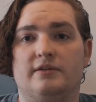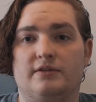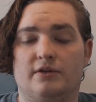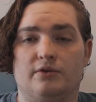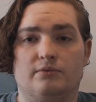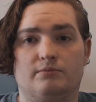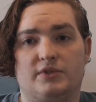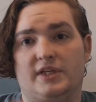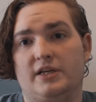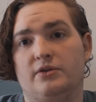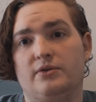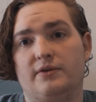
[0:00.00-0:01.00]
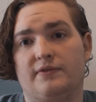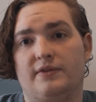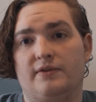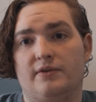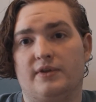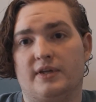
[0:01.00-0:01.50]
So stay tuned if
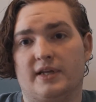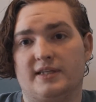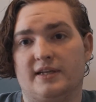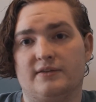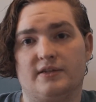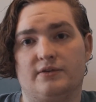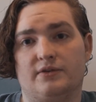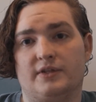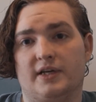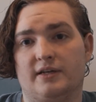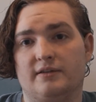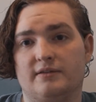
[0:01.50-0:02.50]
you think that sounds interesting.